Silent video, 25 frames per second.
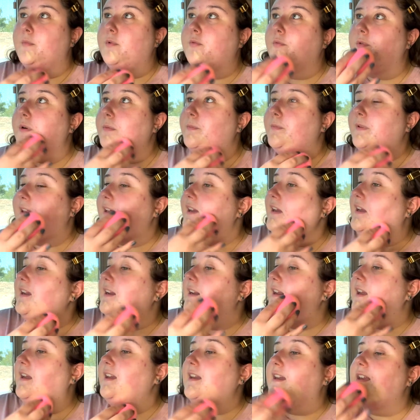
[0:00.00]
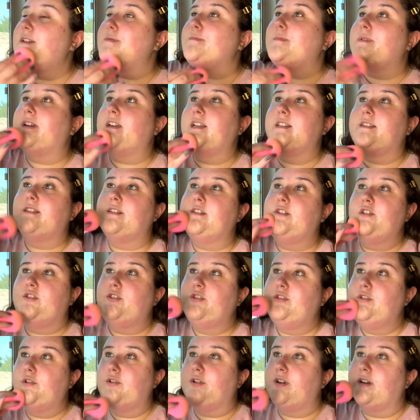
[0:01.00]
were playing a game against the
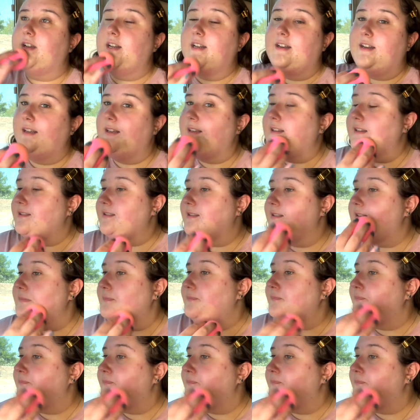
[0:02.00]
New York Knicks.